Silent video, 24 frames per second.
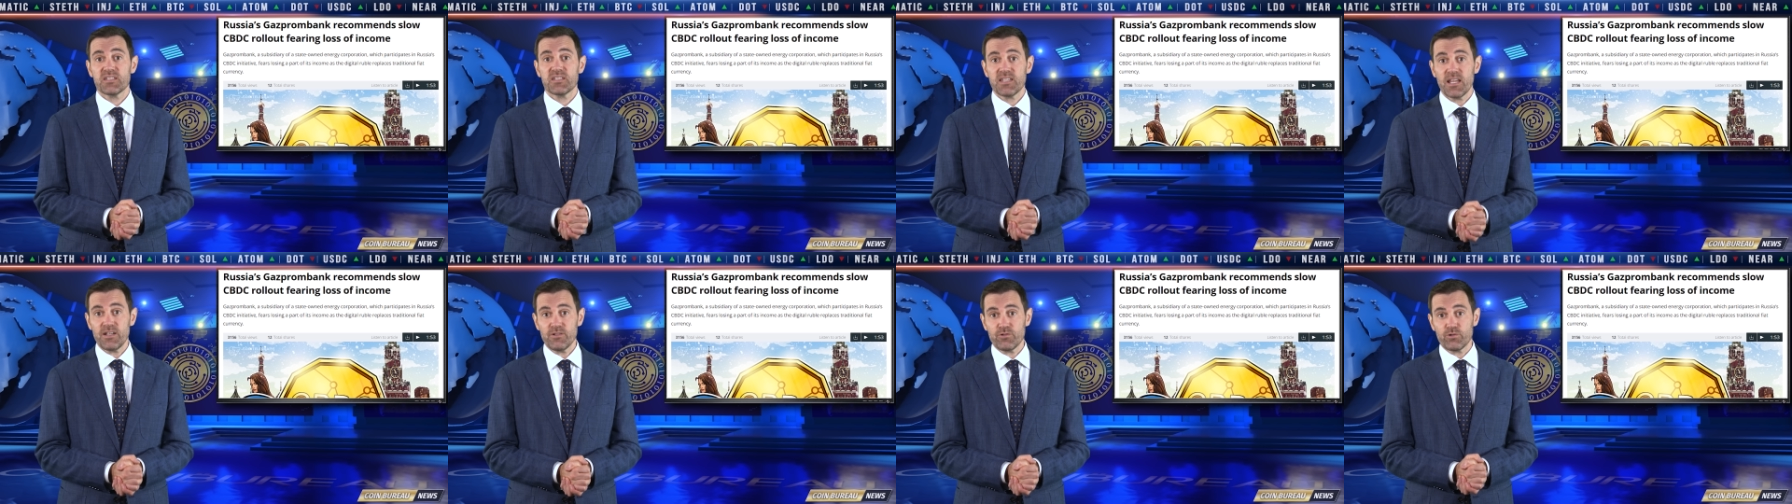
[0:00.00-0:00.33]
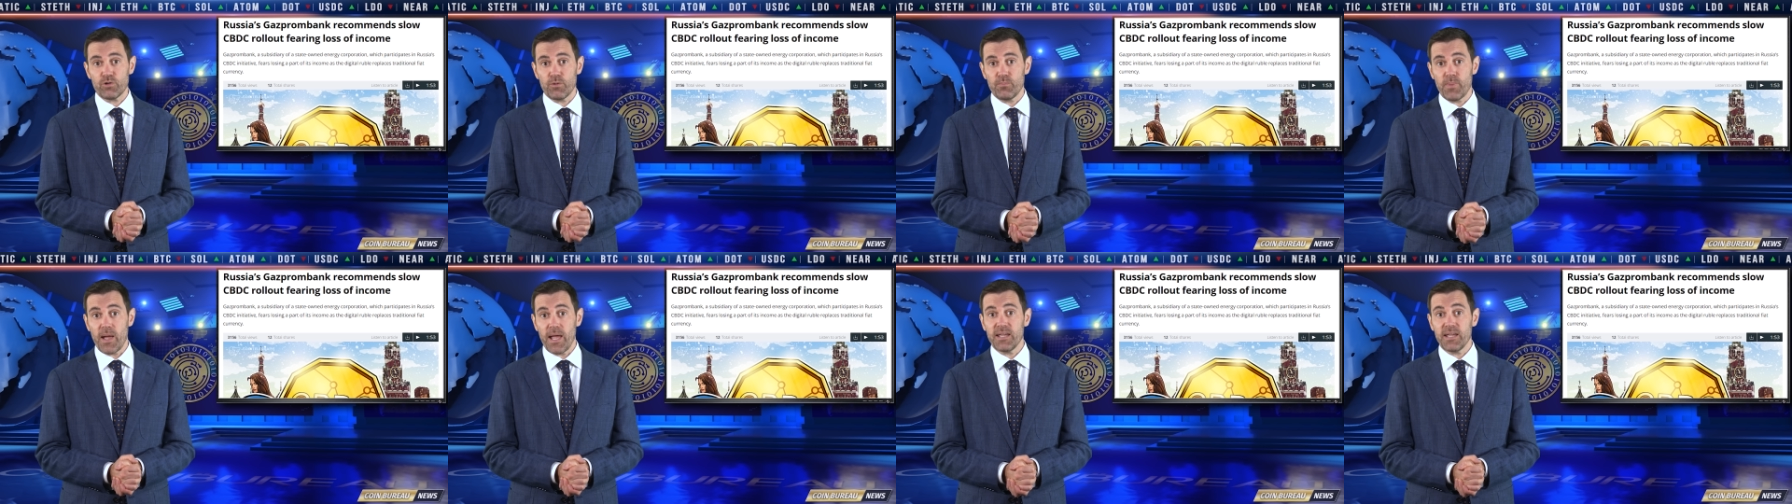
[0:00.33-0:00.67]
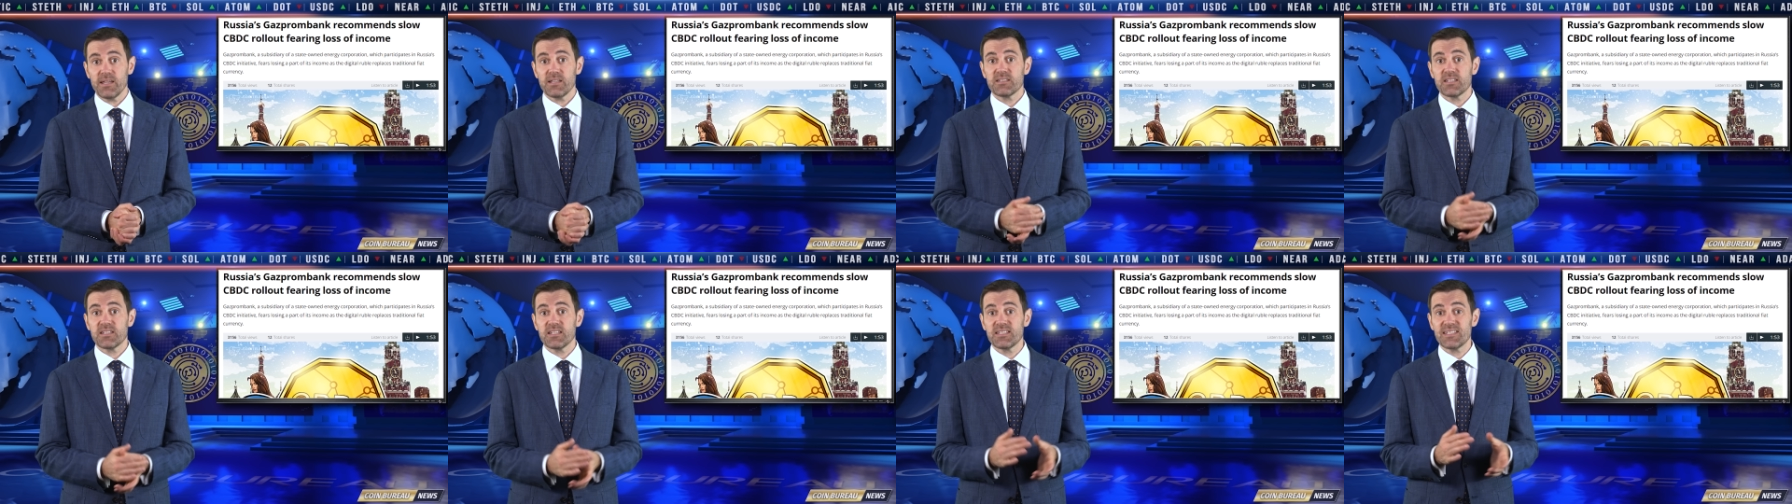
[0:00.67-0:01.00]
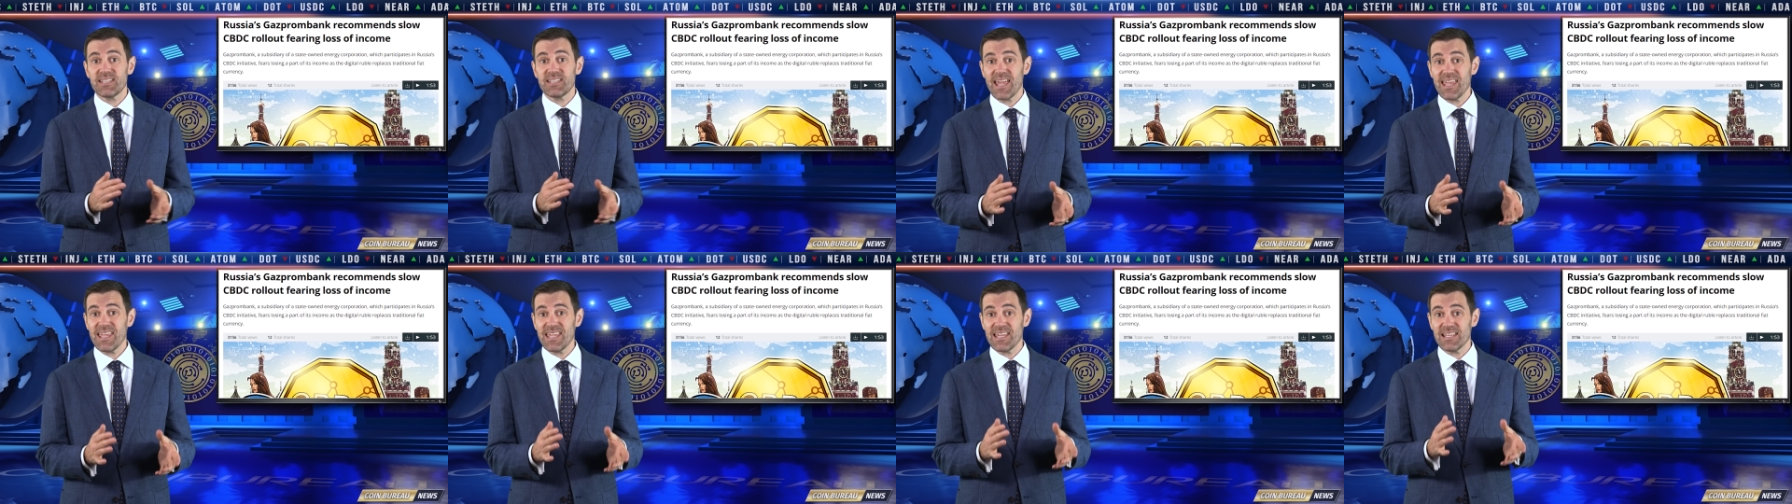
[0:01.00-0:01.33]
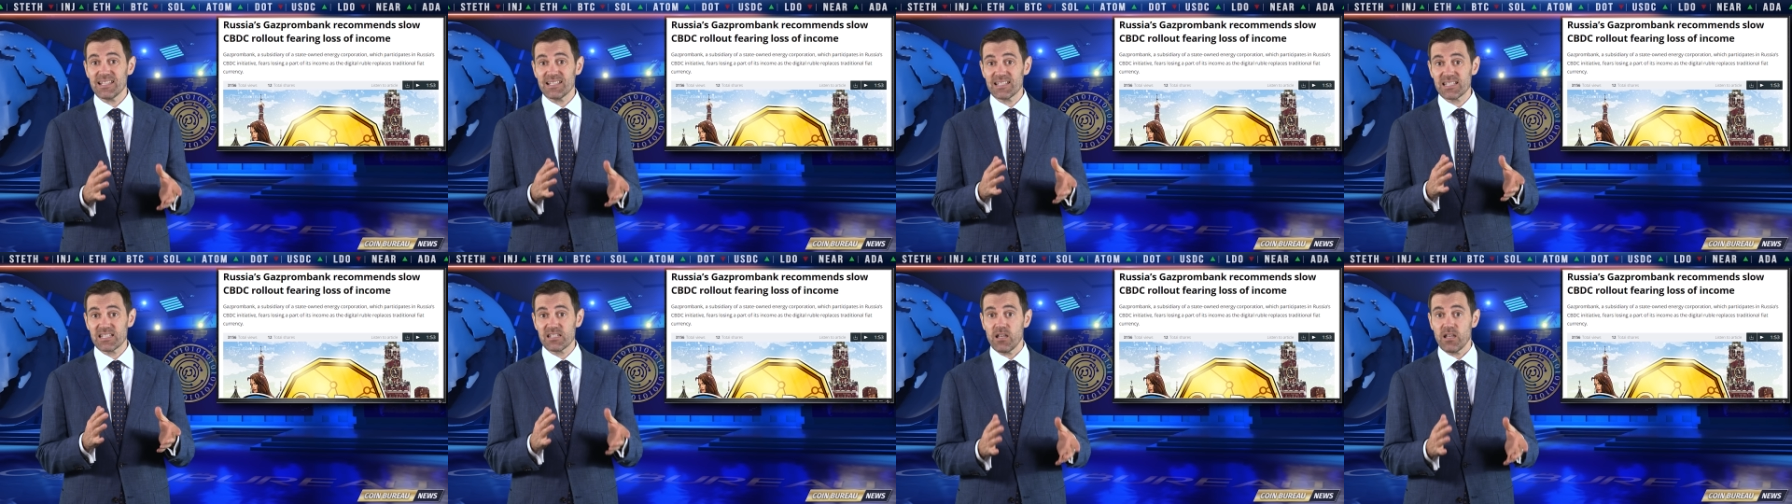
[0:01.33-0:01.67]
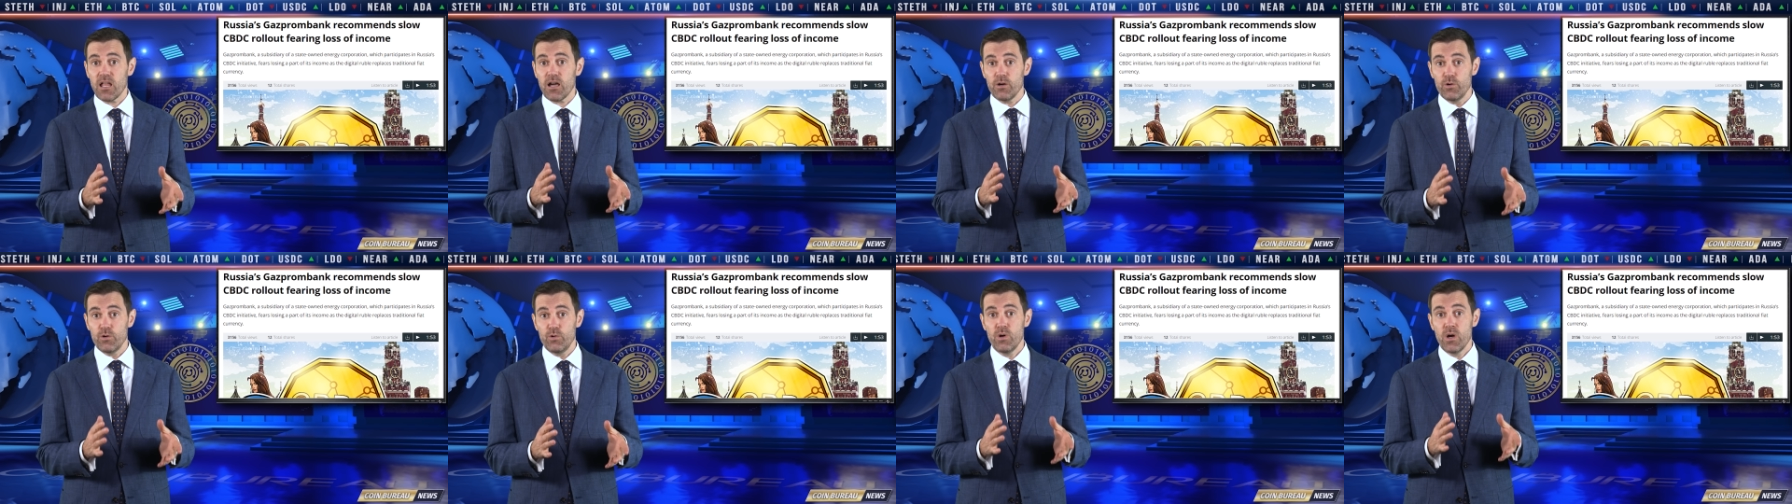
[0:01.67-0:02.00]
central bank to take it
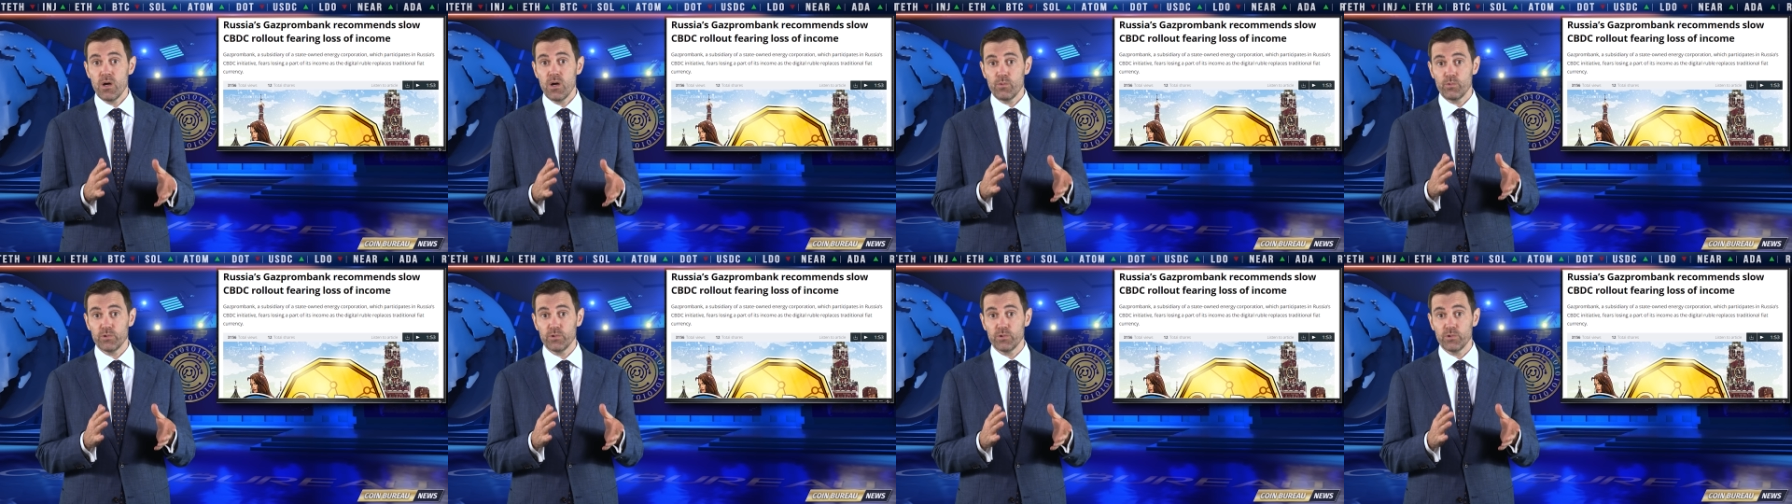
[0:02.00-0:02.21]
slow